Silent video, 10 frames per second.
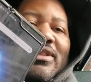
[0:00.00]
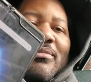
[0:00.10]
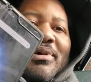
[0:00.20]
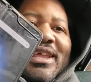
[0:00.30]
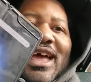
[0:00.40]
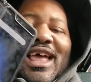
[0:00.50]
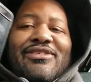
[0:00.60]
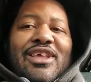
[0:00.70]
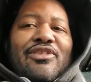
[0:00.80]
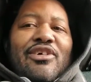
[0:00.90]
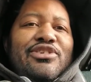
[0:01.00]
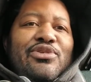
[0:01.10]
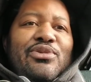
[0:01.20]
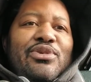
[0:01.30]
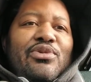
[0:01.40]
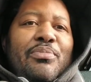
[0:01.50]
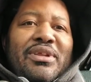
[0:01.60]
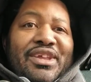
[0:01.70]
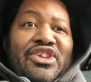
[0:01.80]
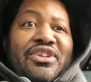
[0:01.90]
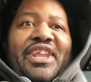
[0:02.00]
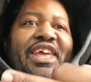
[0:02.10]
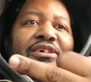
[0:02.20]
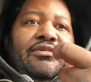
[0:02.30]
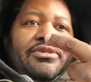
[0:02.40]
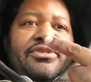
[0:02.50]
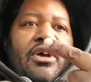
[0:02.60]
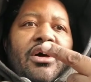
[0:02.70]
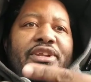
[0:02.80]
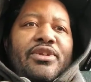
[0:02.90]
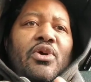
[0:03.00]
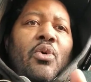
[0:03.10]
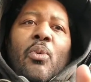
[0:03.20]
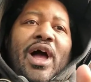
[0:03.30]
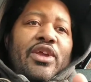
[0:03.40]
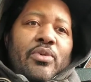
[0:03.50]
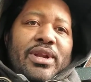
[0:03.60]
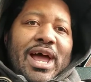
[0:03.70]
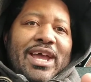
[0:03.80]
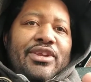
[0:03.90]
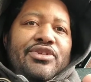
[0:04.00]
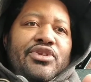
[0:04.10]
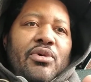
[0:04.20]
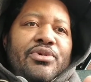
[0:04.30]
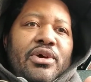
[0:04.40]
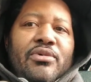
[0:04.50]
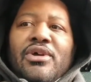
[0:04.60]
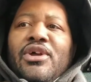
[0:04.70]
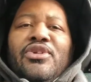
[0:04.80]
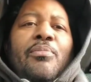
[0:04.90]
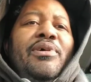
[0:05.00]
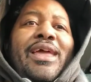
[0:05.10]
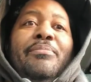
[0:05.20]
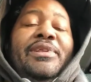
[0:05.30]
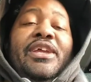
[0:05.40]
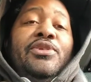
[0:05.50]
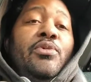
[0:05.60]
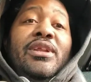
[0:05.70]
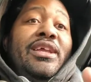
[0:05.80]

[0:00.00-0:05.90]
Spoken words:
But as long as you don't put your nails on it, why you would, I don't know. Don't put a blade to it.